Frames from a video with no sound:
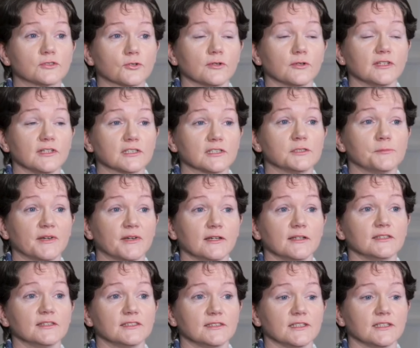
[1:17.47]
going to
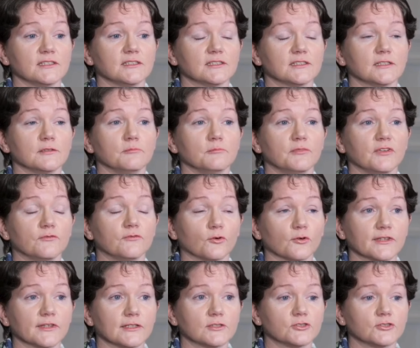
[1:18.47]
experience this
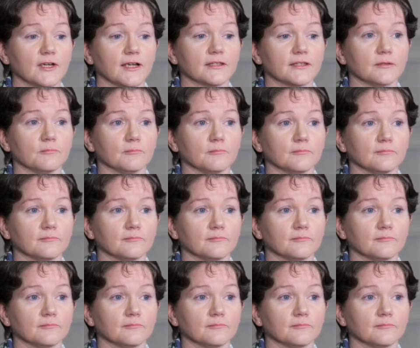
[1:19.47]
before they try them.